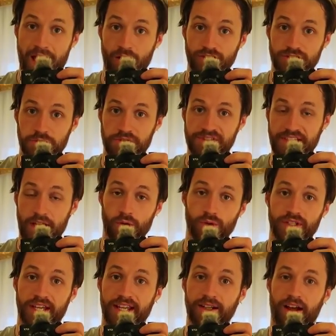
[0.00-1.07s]
out, so we've
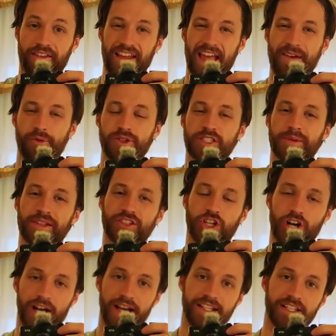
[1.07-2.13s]
settled in. I think everyone's a bit
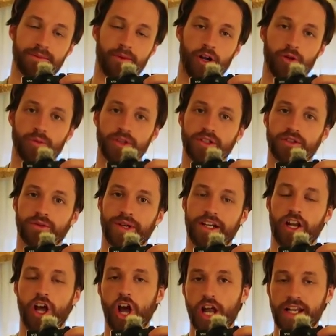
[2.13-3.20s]
tired at the moment. We
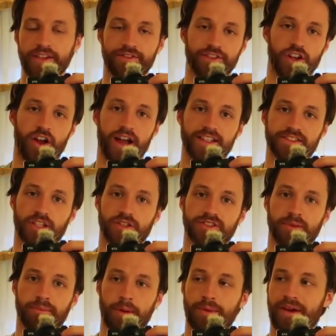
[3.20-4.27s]
had an early flight, so
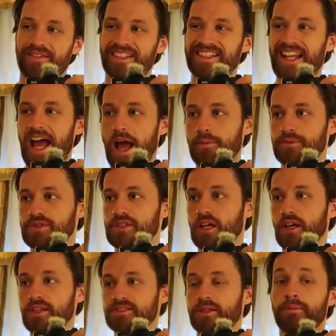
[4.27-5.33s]
some people are having naps.
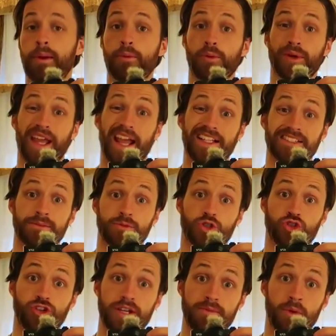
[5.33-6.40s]
Some people were getting some
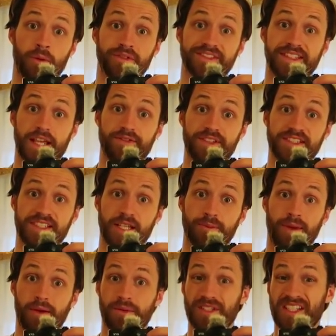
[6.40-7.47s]
treatment with Stevie C
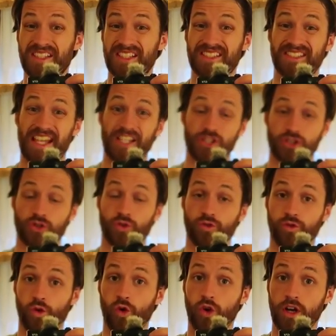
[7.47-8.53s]
B, which is essential
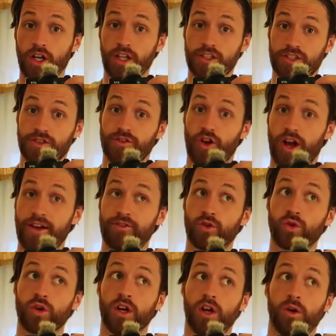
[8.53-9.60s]
for
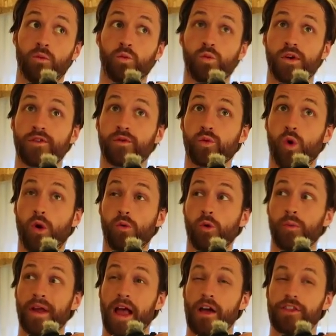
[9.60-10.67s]
survival with what
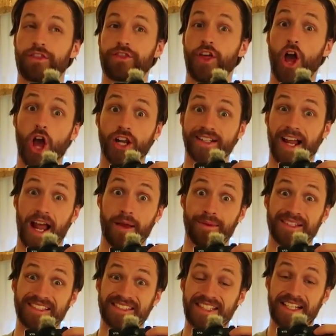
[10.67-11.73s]
will be our third game
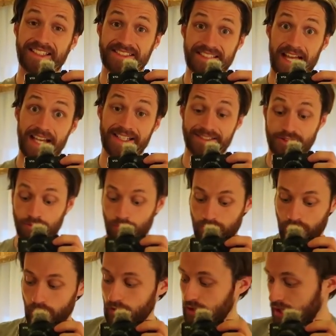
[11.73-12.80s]
in six days
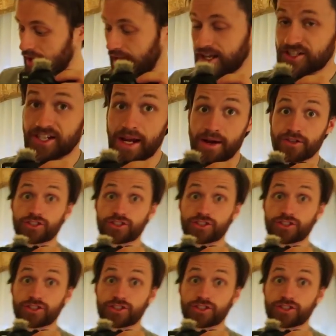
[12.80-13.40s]
tomorrow. And shout